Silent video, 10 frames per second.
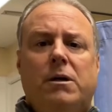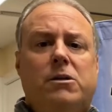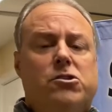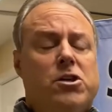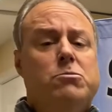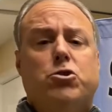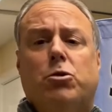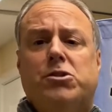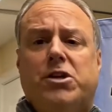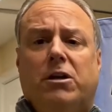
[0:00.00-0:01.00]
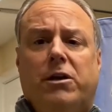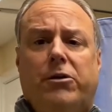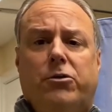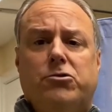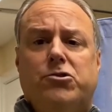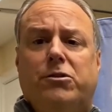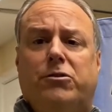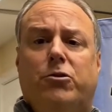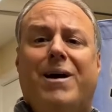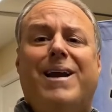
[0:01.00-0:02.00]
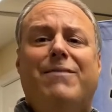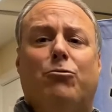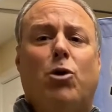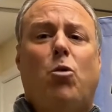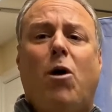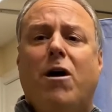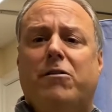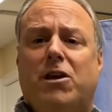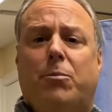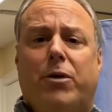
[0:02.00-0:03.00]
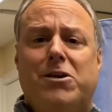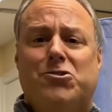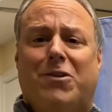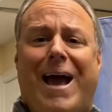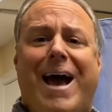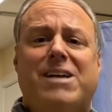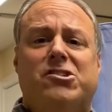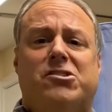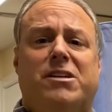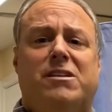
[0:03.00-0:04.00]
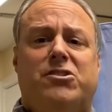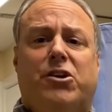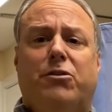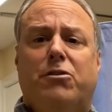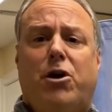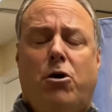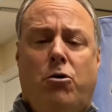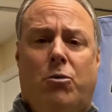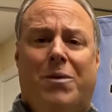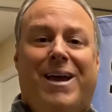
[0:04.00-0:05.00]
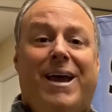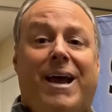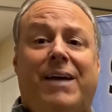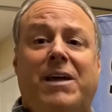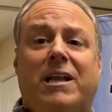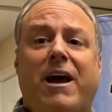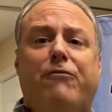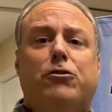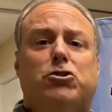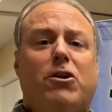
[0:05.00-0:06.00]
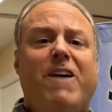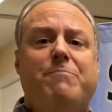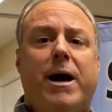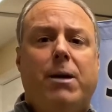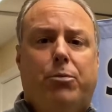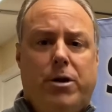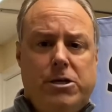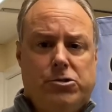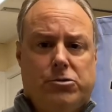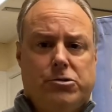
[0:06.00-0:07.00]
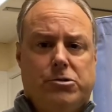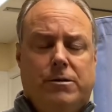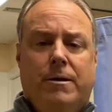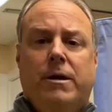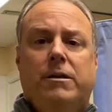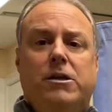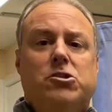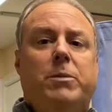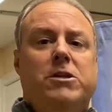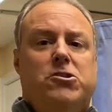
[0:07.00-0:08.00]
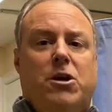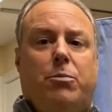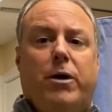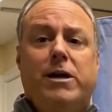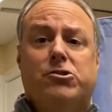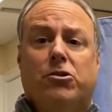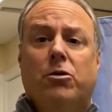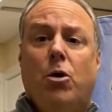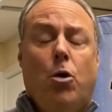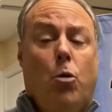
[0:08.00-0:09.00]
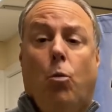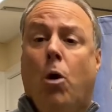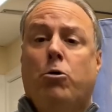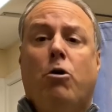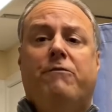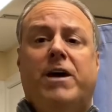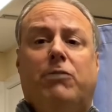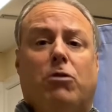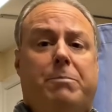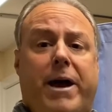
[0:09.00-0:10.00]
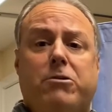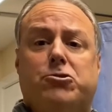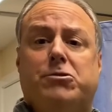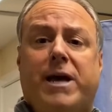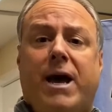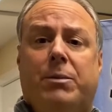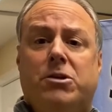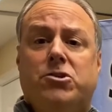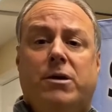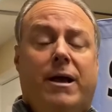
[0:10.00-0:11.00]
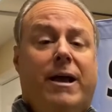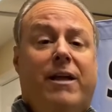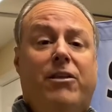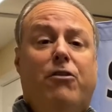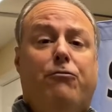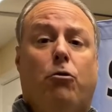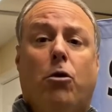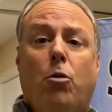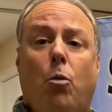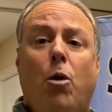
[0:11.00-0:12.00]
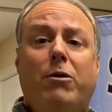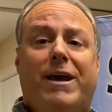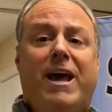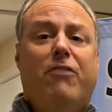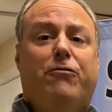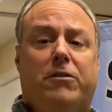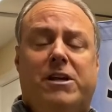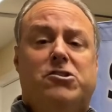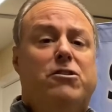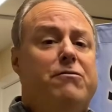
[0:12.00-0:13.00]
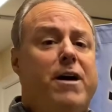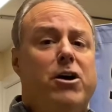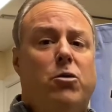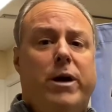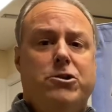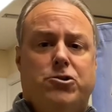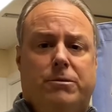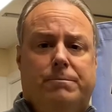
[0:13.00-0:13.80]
Some short sale lenders do not even require the appraiser to access the interior of the home, and they allow for drive-by appraisals. This means the appraiser won't know of any repairs or damage and therefore won't account for these in their valuation.